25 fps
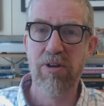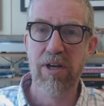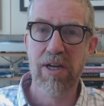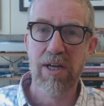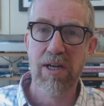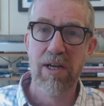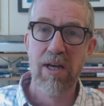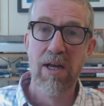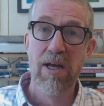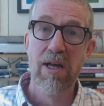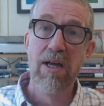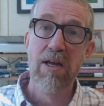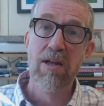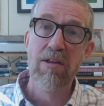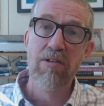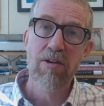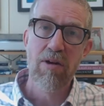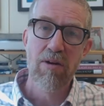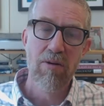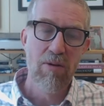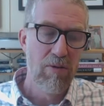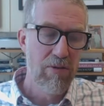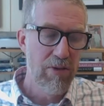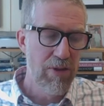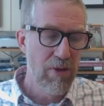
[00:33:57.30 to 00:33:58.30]
So the
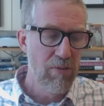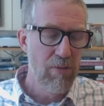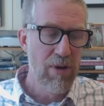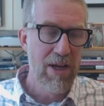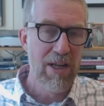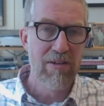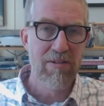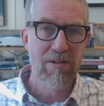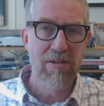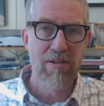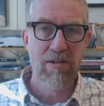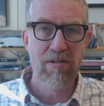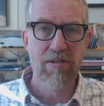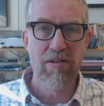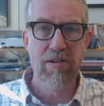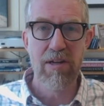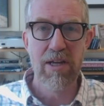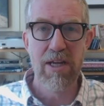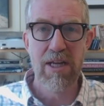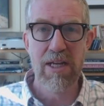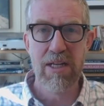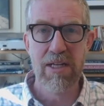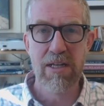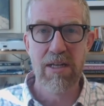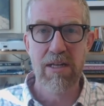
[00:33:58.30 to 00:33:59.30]
reasons in
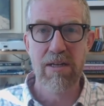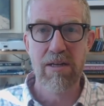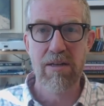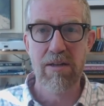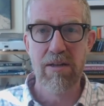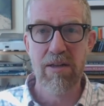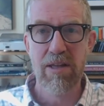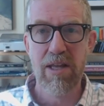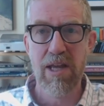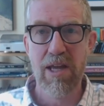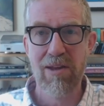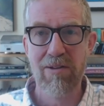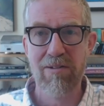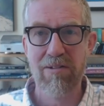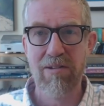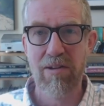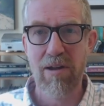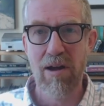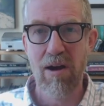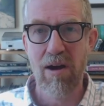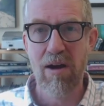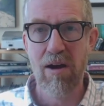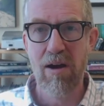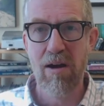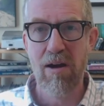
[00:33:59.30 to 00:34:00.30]
this are
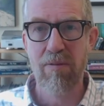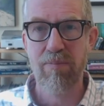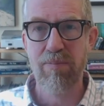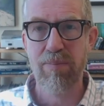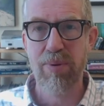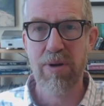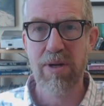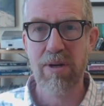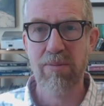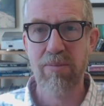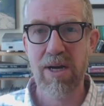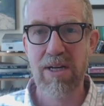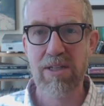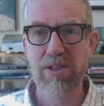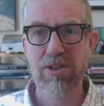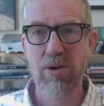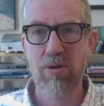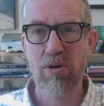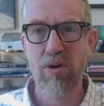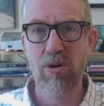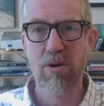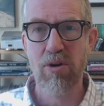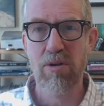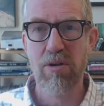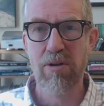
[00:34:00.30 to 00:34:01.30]
pretty much all
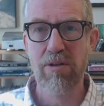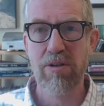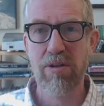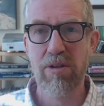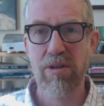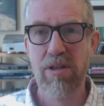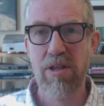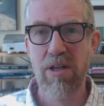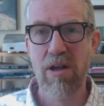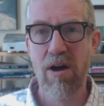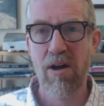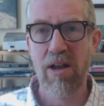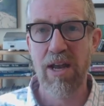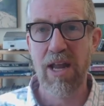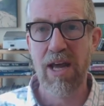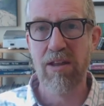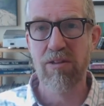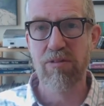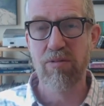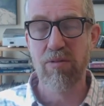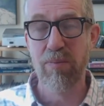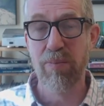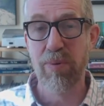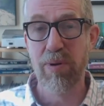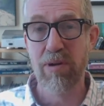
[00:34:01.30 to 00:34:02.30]

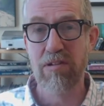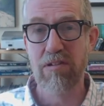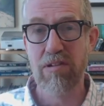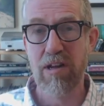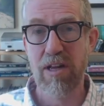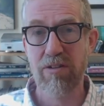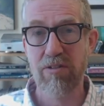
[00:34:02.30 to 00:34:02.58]
non-anthropocentric.